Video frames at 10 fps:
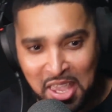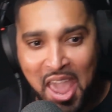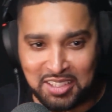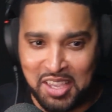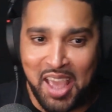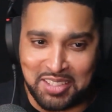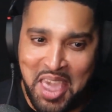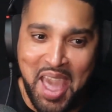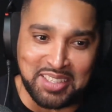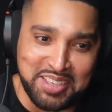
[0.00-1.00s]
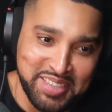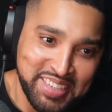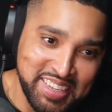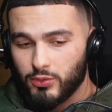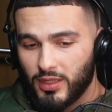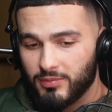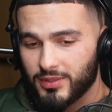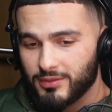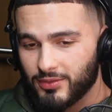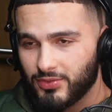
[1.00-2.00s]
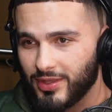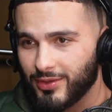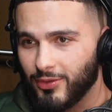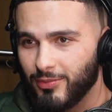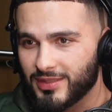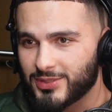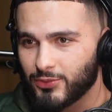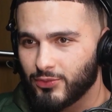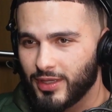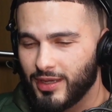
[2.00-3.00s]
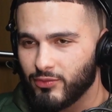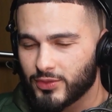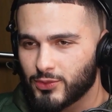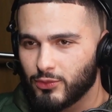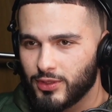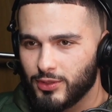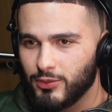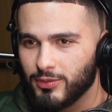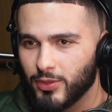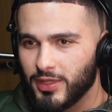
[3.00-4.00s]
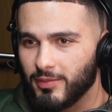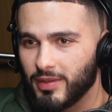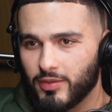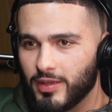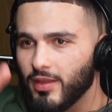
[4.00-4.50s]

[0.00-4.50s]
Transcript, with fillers: I, Kets, I, Kets, I, bought, Kets. I bought that Lululemon thing on my story and everyone's yeah. calling it Lululemon now, by the way.